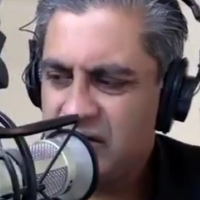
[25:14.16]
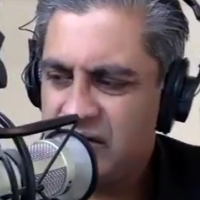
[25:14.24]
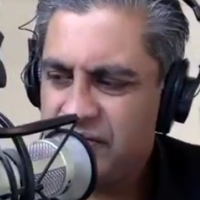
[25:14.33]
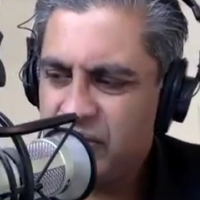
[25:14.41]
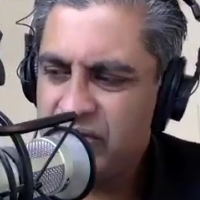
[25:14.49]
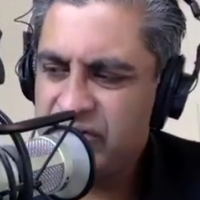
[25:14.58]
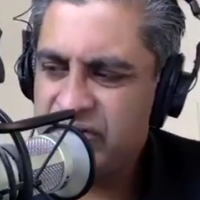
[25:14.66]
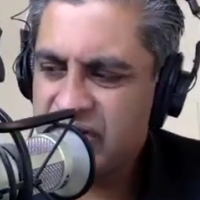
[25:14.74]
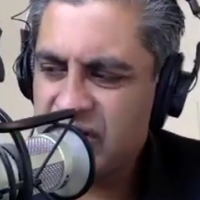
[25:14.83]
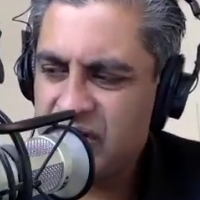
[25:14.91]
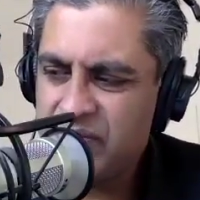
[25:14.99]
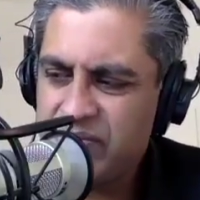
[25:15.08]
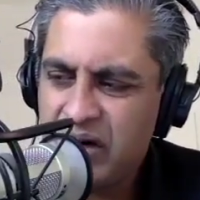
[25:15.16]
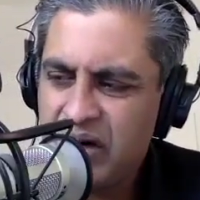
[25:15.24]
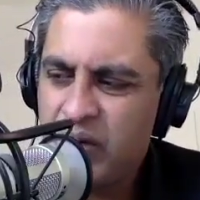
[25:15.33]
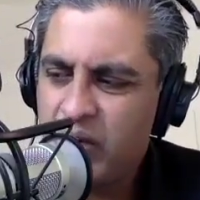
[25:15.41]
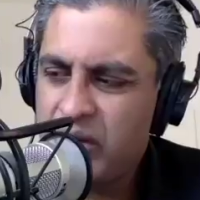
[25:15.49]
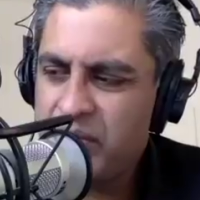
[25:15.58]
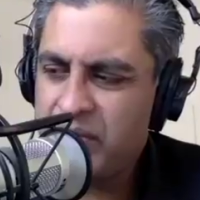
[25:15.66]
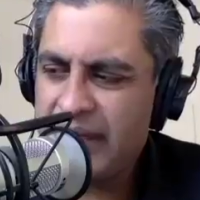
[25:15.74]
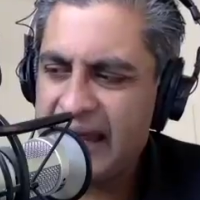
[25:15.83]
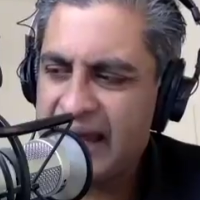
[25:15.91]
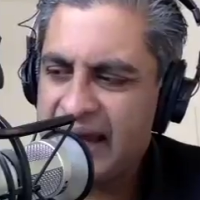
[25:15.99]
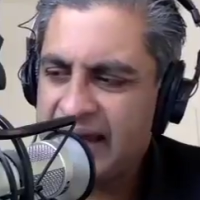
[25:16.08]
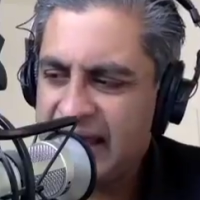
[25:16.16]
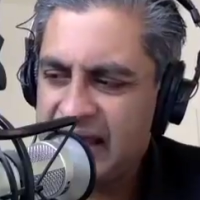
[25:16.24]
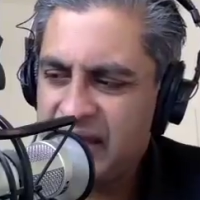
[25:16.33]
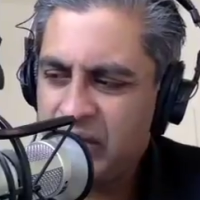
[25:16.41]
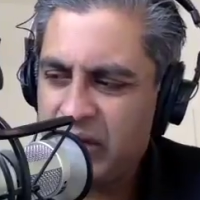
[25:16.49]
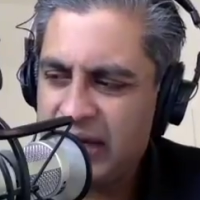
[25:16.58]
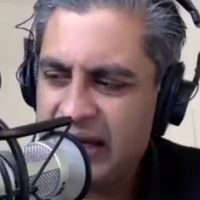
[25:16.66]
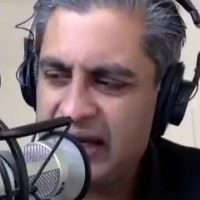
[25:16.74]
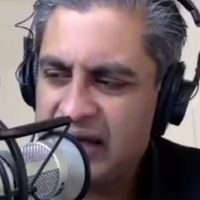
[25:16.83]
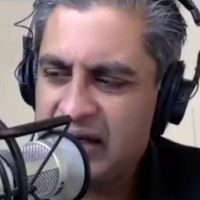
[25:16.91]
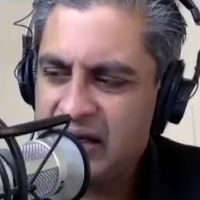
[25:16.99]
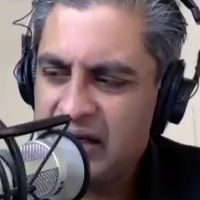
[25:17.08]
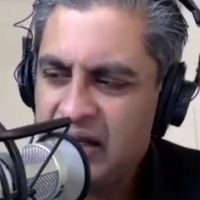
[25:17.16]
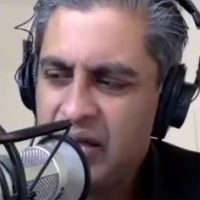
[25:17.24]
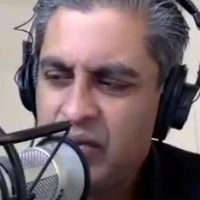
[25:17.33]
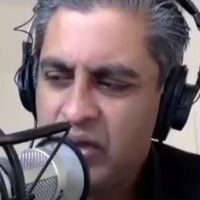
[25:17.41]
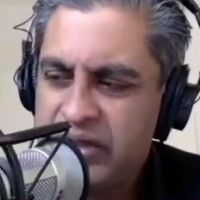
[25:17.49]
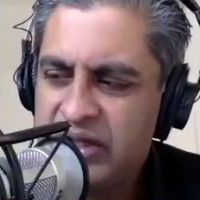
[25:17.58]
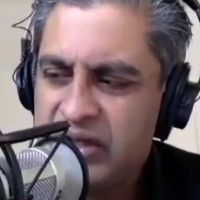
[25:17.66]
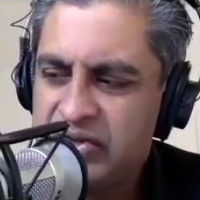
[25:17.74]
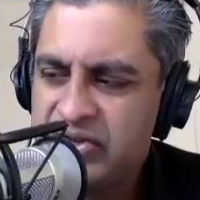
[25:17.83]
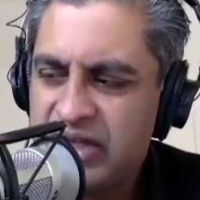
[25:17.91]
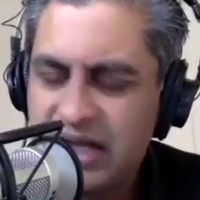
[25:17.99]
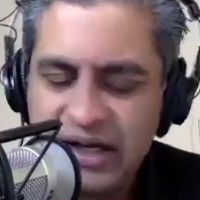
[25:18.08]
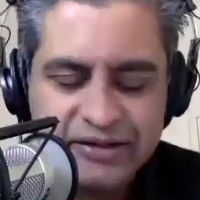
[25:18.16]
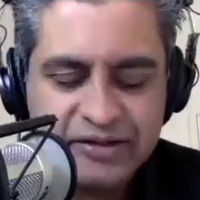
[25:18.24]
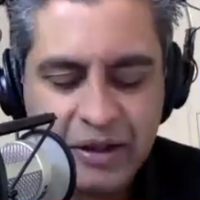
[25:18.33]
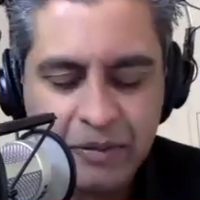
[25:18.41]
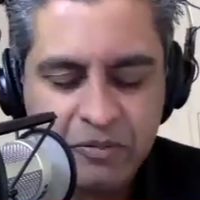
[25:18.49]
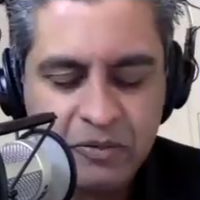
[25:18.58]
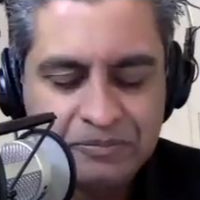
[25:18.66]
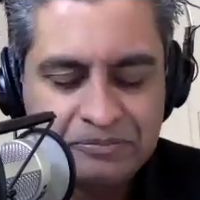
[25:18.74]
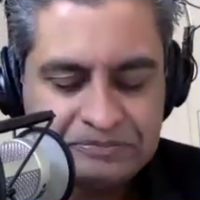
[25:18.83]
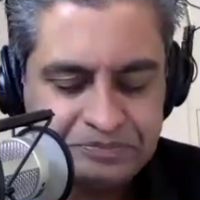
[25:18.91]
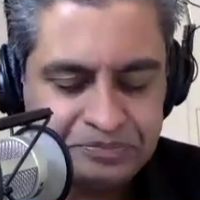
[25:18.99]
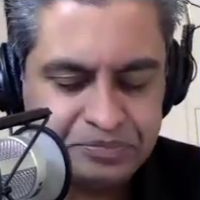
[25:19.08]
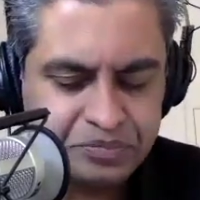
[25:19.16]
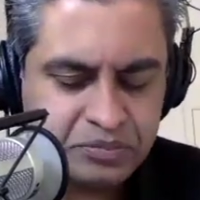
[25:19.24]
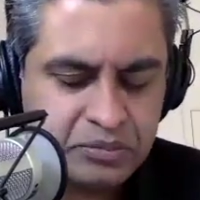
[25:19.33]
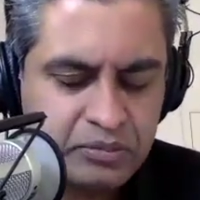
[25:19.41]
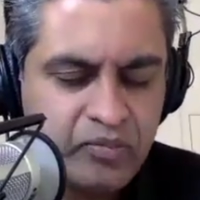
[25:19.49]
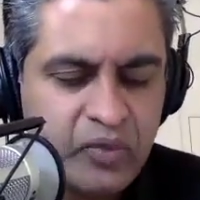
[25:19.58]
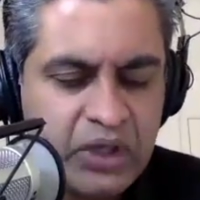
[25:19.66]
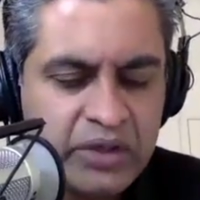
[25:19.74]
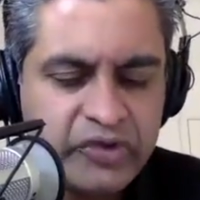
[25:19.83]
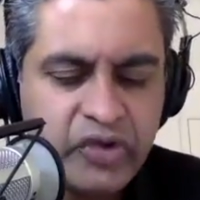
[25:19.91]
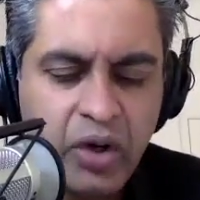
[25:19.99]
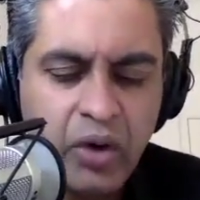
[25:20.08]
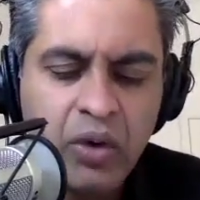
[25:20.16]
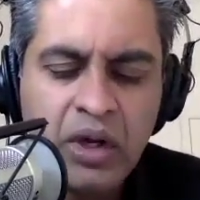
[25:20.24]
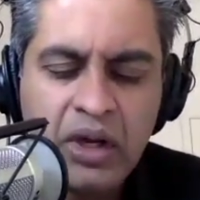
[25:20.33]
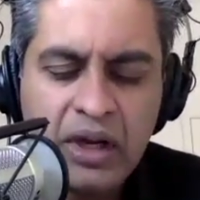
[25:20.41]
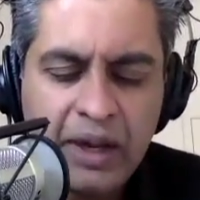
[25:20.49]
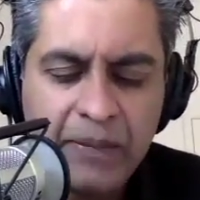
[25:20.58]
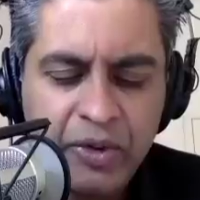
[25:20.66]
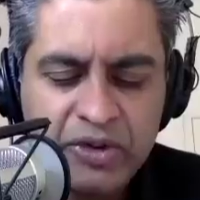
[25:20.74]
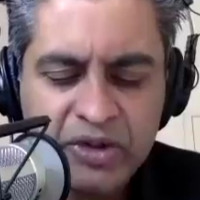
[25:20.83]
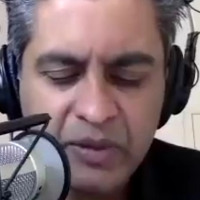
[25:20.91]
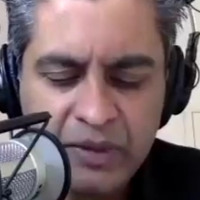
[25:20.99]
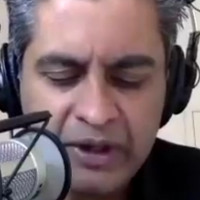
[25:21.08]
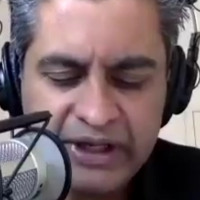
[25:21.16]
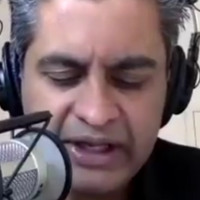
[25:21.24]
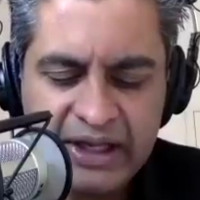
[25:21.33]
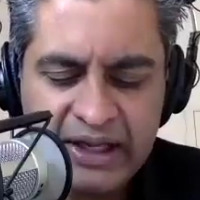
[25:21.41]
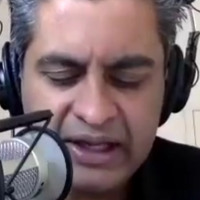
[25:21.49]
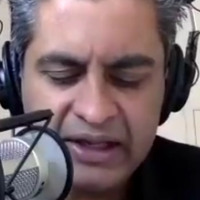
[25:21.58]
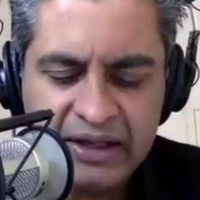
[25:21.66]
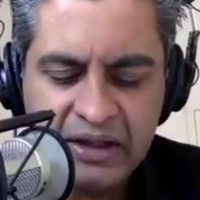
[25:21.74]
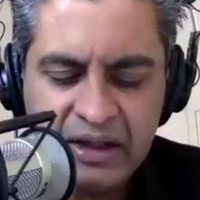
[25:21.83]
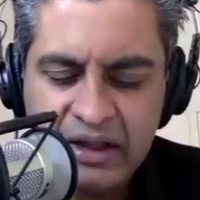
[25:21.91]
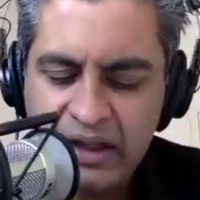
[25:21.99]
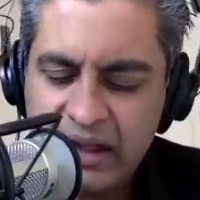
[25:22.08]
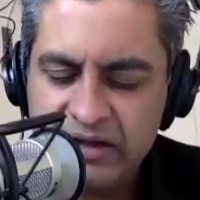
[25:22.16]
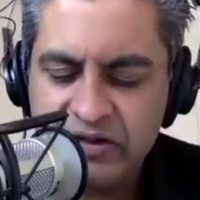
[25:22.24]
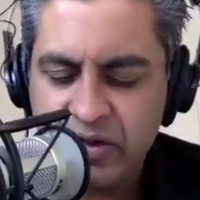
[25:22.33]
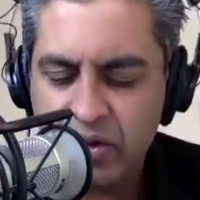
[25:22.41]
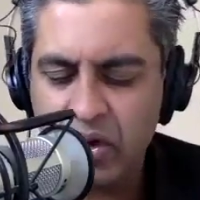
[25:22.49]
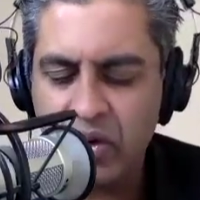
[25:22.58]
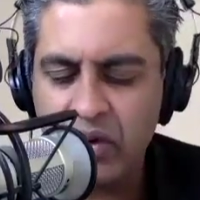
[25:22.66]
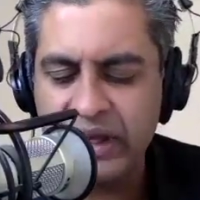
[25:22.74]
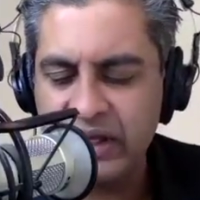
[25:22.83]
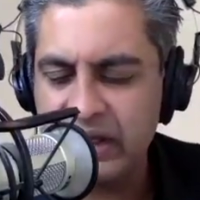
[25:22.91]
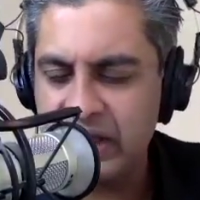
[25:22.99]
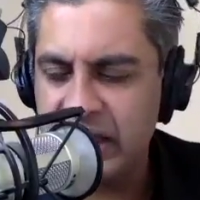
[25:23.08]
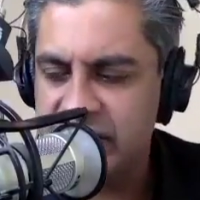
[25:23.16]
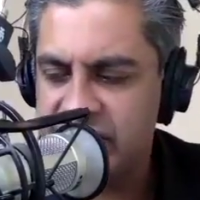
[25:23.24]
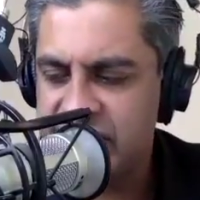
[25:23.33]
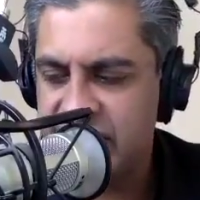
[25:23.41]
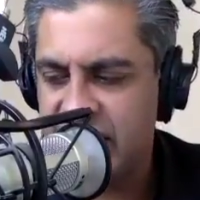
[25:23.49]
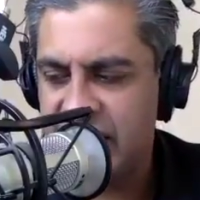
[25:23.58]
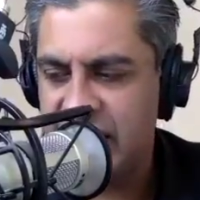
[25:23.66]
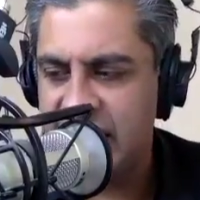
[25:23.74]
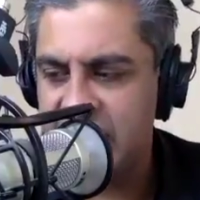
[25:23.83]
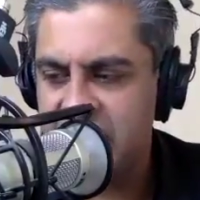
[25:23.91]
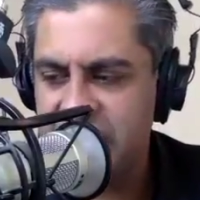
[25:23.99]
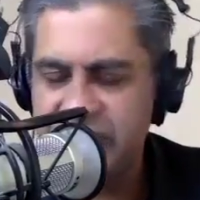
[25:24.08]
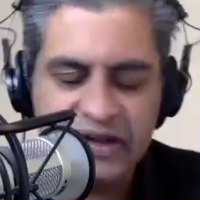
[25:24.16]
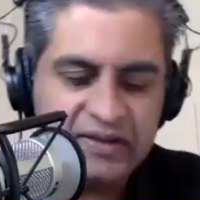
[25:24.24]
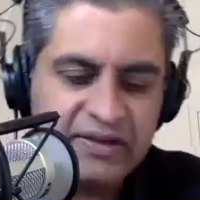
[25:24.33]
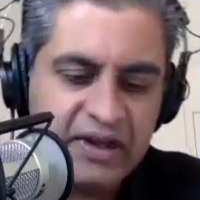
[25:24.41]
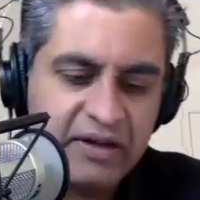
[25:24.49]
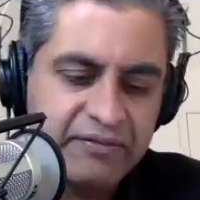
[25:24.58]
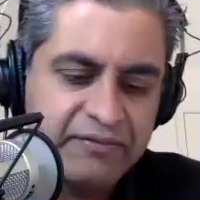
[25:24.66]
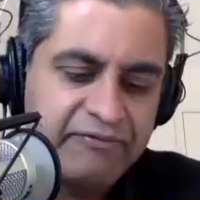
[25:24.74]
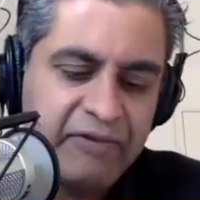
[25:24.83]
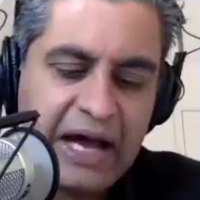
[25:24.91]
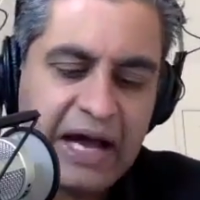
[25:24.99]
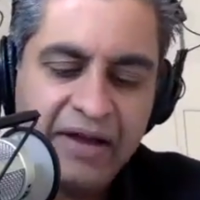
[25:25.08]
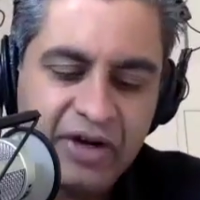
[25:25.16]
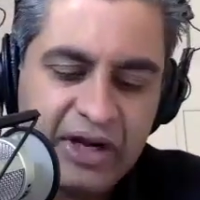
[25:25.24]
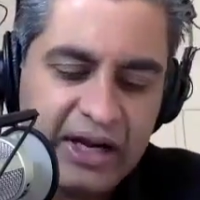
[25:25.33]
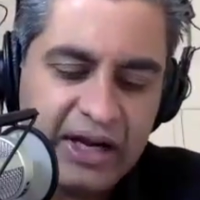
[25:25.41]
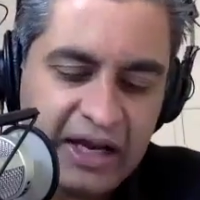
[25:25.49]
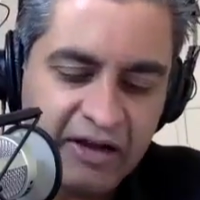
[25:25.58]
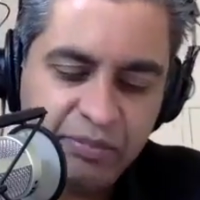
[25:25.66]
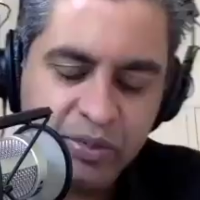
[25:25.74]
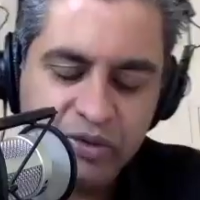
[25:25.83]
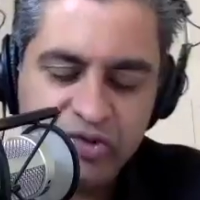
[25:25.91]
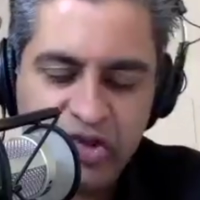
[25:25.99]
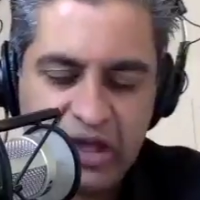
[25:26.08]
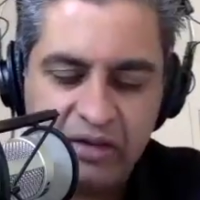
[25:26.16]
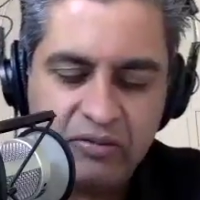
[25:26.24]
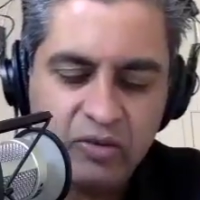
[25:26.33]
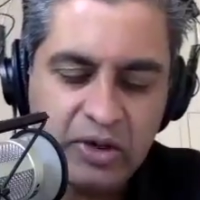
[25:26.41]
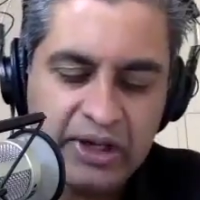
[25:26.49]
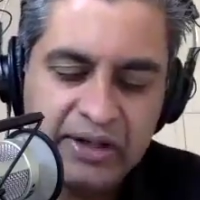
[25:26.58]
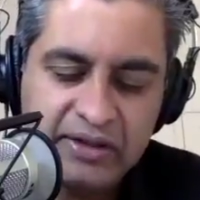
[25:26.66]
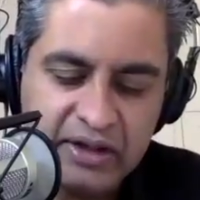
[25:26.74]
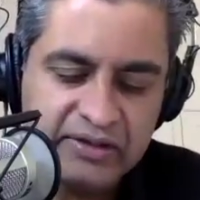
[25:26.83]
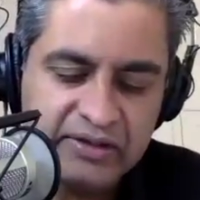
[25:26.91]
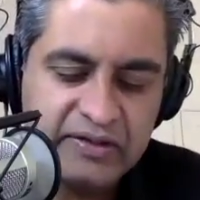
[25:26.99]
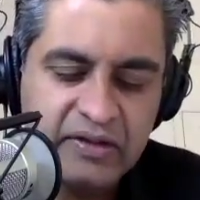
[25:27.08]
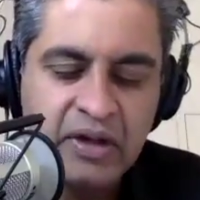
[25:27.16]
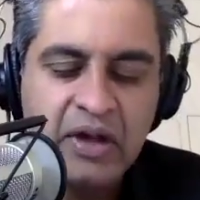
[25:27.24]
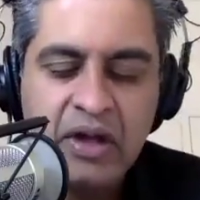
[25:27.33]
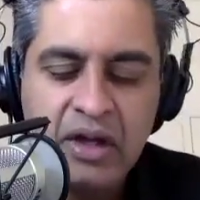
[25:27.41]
if you were just going to borrow it back anyway? Well, here's the concept. So I put the money in and it's growing at, say, let's say it's like five and a half percent, right? That's,